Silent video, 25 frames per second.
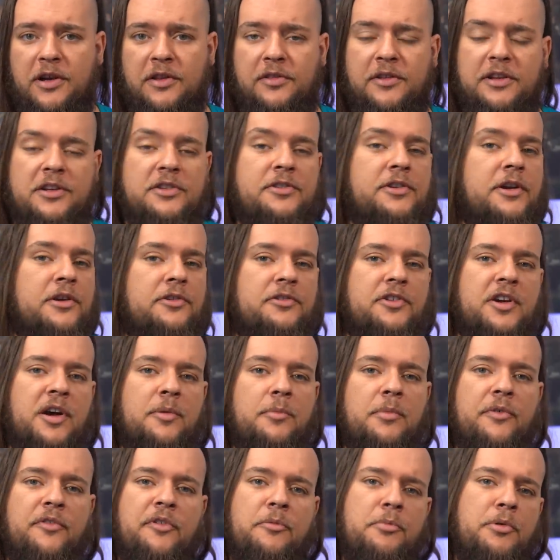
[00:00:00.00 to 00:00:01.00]
and this does
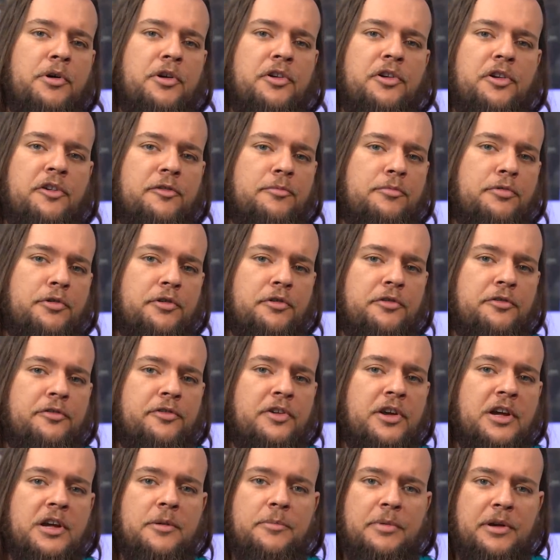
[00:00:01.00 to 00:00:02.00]
come with a burden of proof,
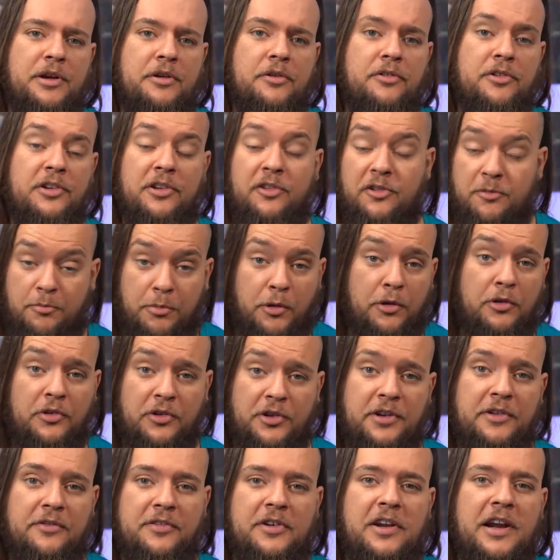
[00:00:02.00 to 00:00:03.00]
because it's a
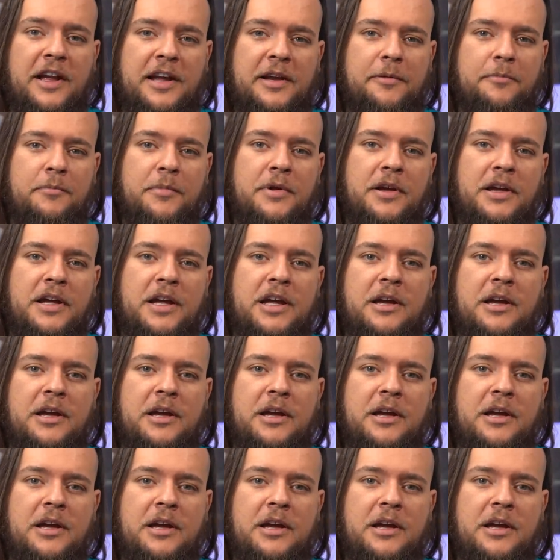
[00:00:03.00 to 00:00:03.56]
positive claim.